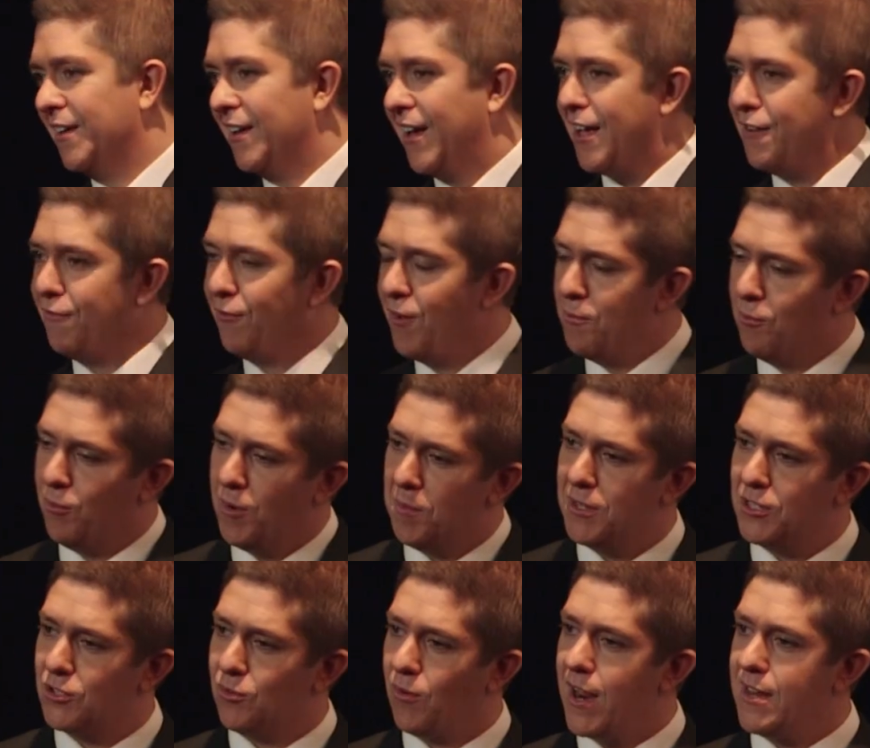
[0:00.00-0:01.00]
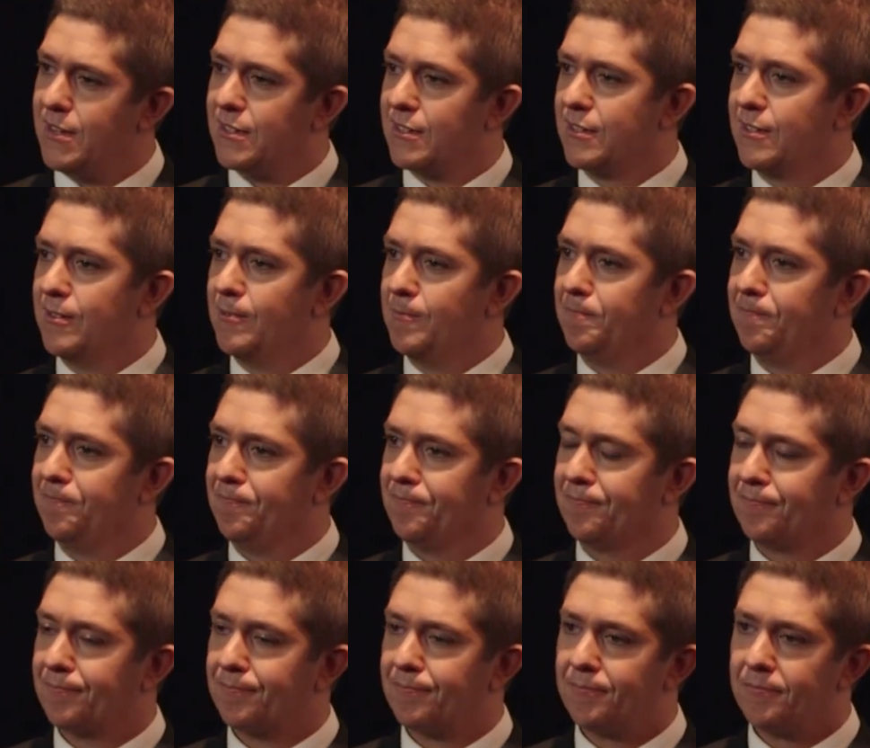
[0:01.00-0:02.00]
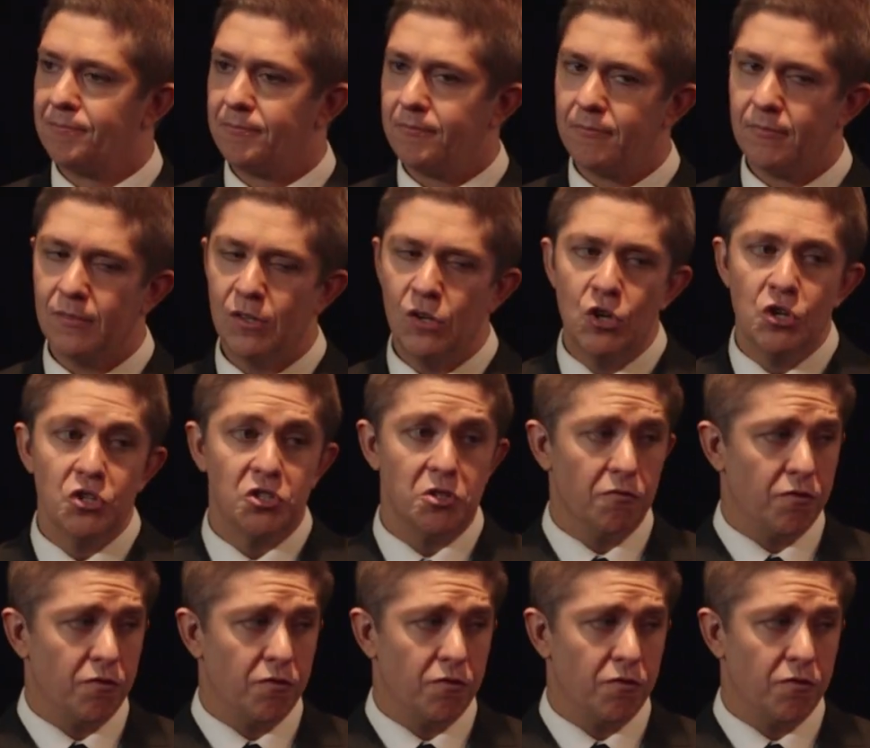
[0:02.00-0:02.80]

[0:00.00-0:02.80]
women's rights. So